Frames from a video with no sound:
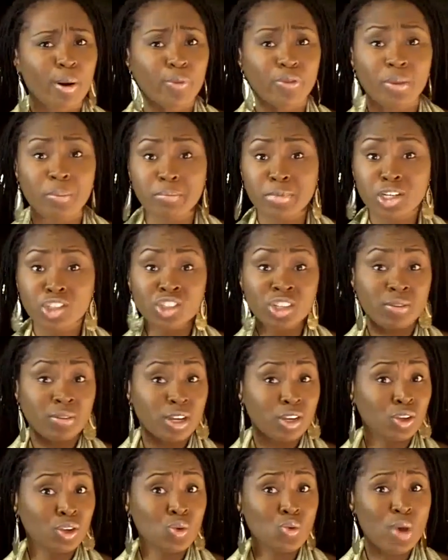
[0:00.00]
The mission that
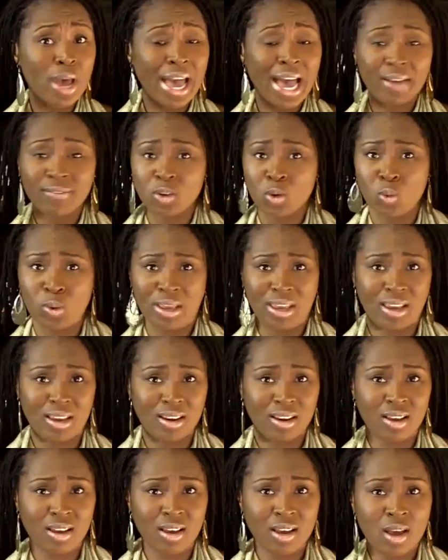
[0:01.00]
you have, Queen,
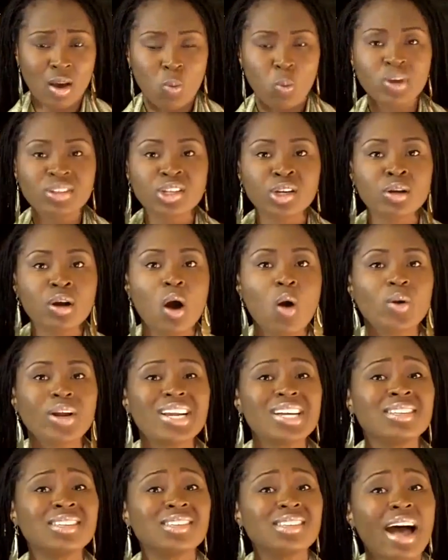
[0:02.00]
was encoded
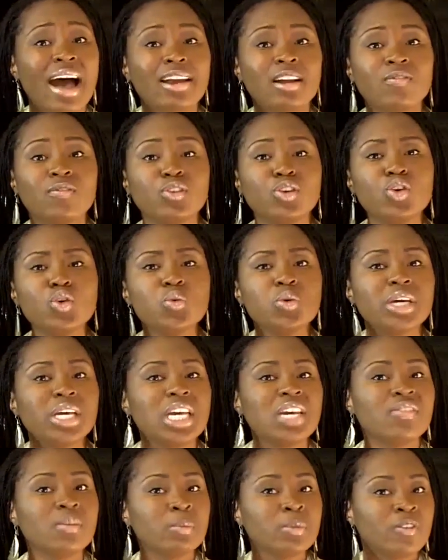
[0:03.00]
inside of you
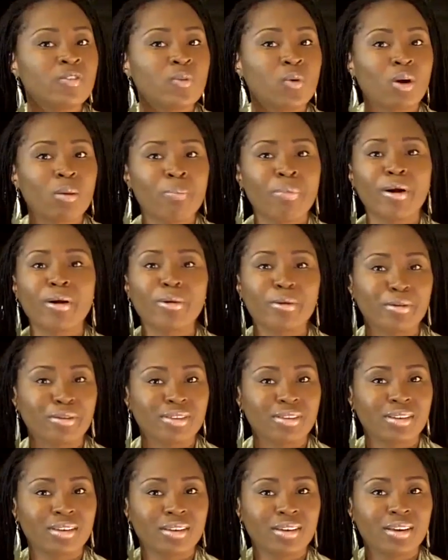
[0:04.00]
even before birth.
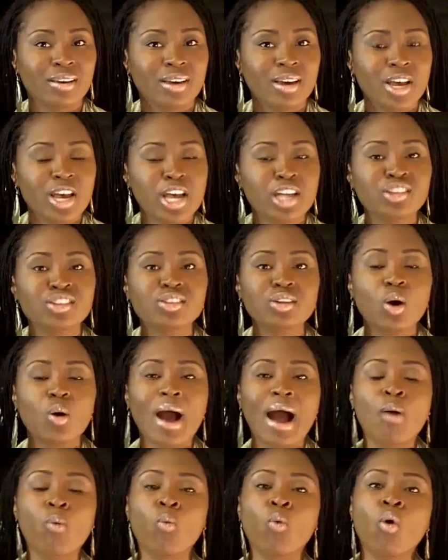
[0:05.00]
And so
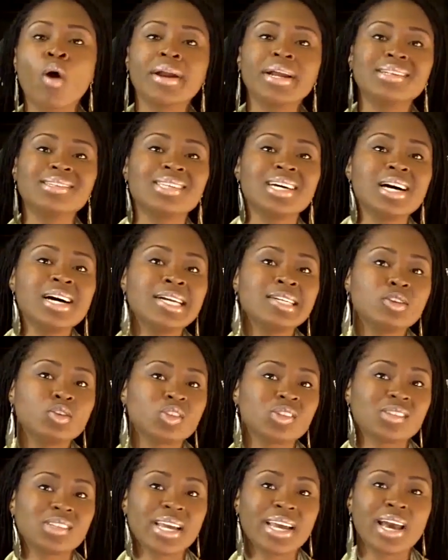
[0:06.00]
I wanted to
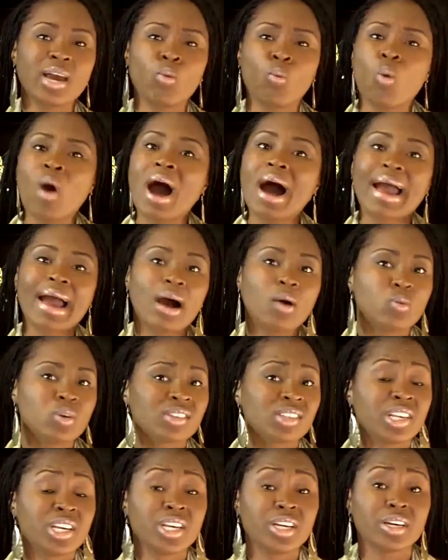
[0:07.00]
understand why I was
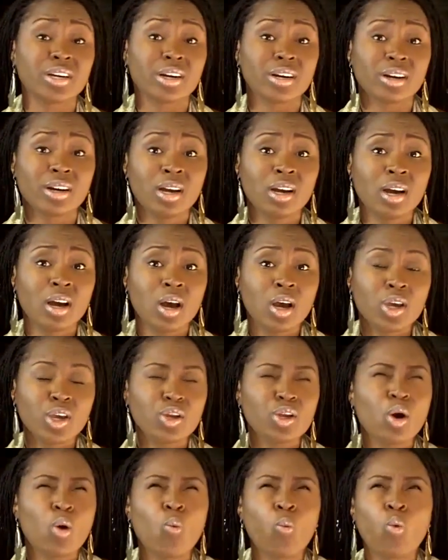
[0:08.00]
here. You
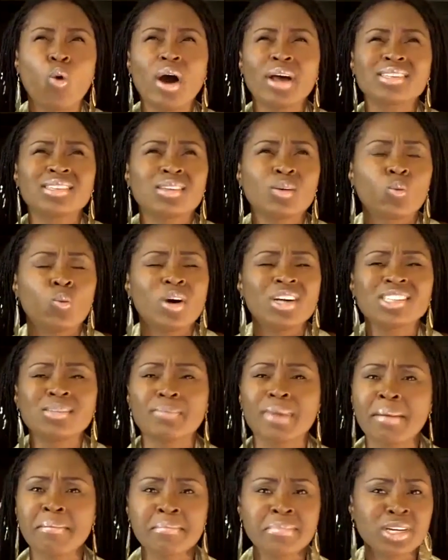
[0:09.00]
know, what's
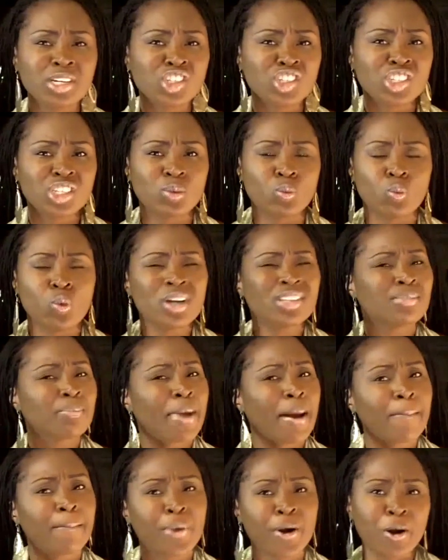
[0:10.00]
my mission? What's my
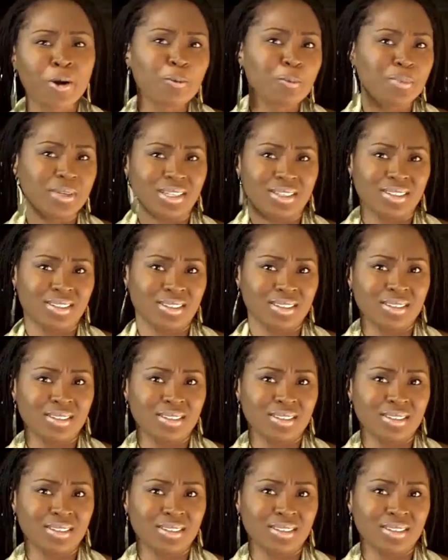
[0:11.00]
purpose?